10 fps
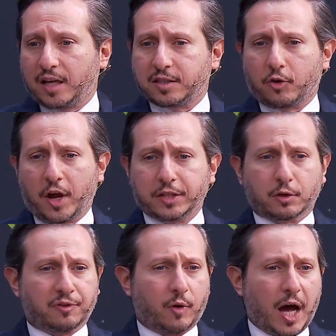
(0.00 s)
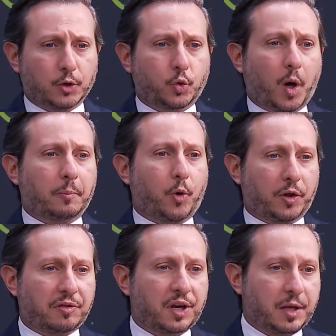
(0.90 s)
at a rate of around
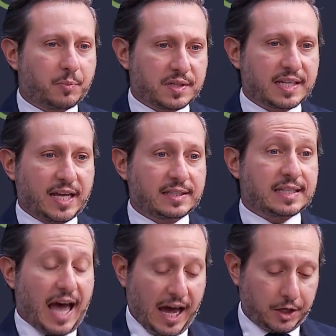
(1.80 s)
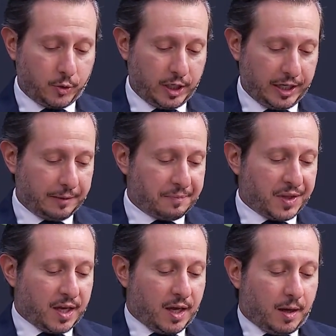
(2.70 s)
1.3% annually.
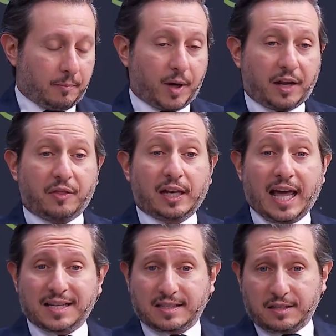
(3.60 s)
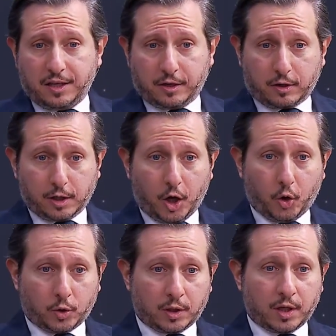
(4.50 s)
But in the last year
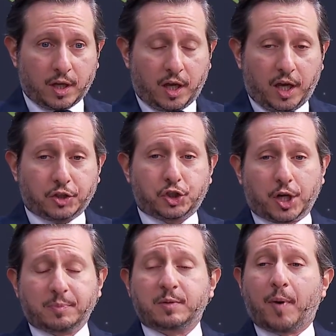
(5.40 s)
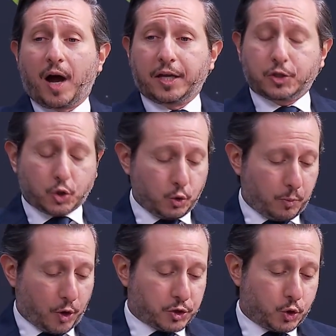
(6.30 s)
alone, it jumped by
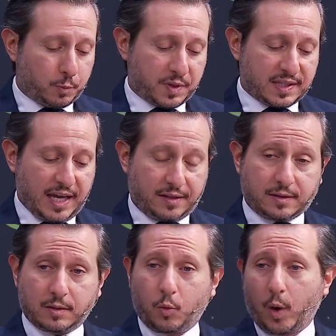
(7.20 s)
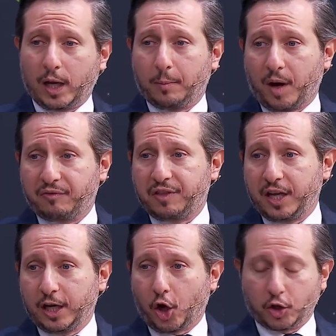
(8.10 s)
2.2%, well above
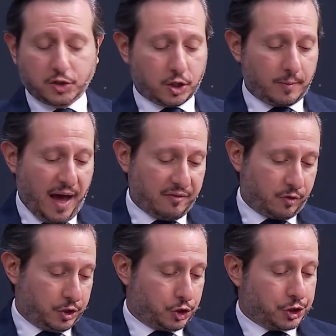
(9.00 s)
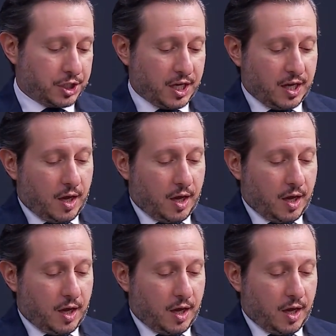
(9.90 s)
the long-term average.